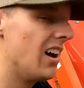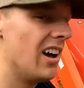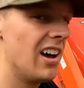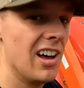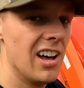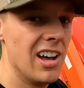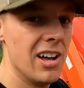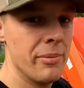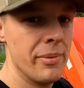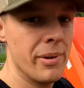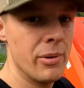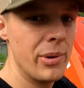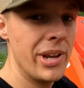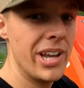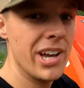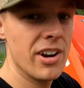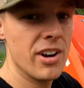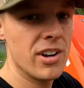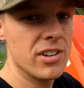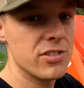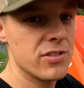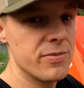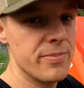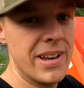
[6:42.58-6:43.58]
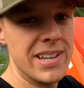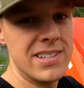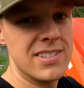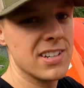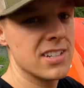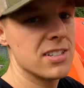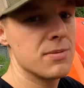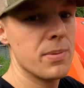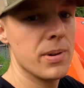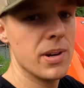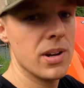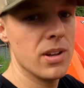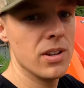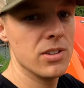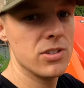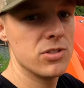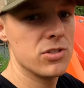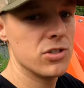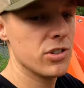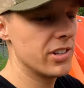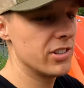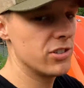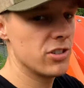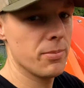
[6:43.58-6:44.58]
Um, we got ours from Messicks, but I'll
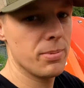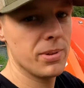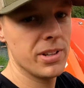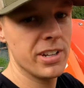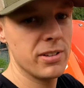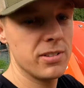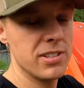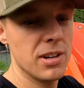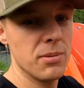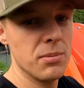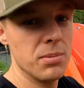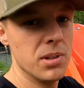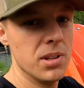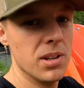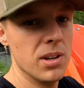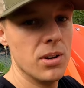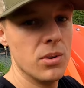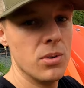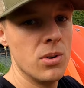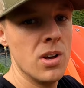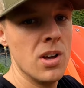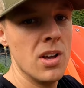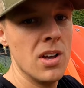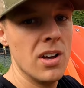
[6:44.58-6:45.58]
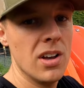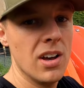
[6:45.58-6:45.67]
try to drop a link down below.